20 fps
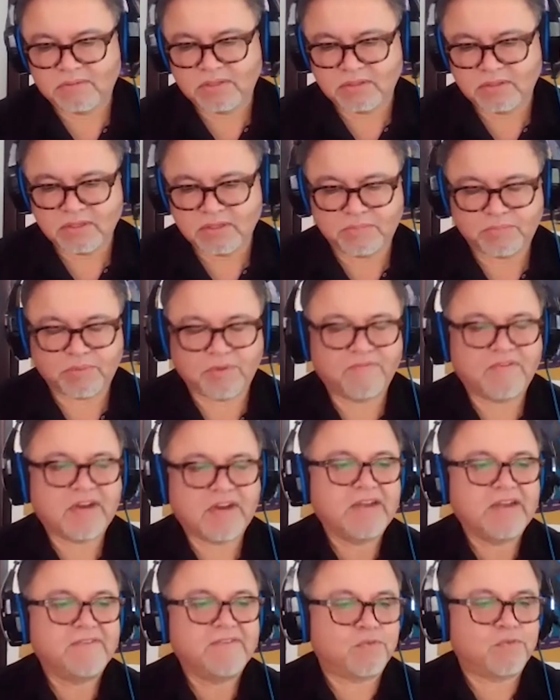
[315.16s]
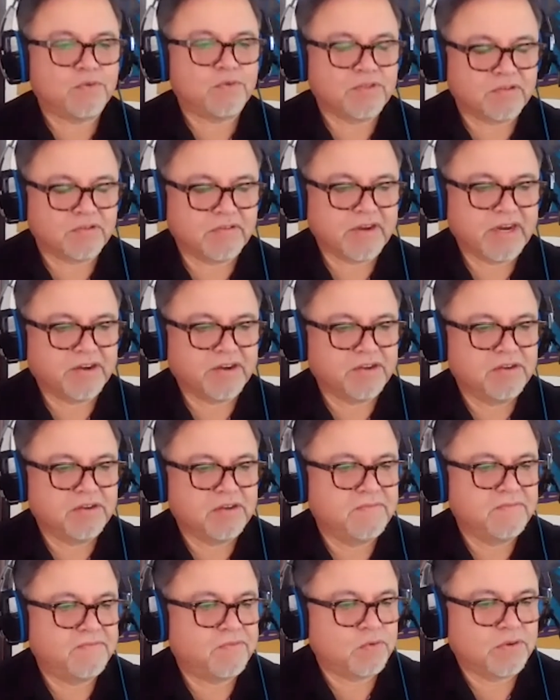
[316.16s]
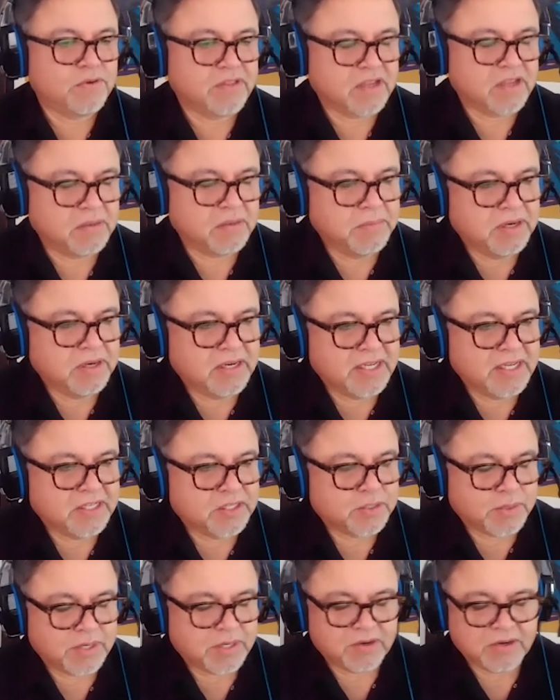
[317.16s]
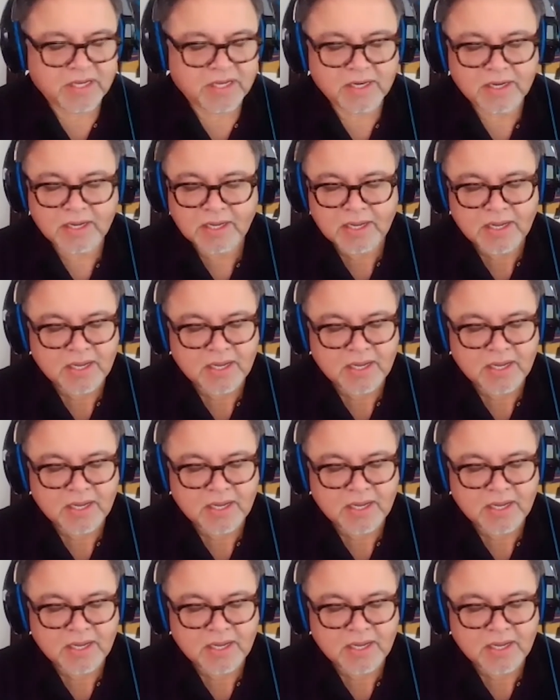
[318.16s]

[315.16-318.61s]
could provide for the greater good for the communities we were in,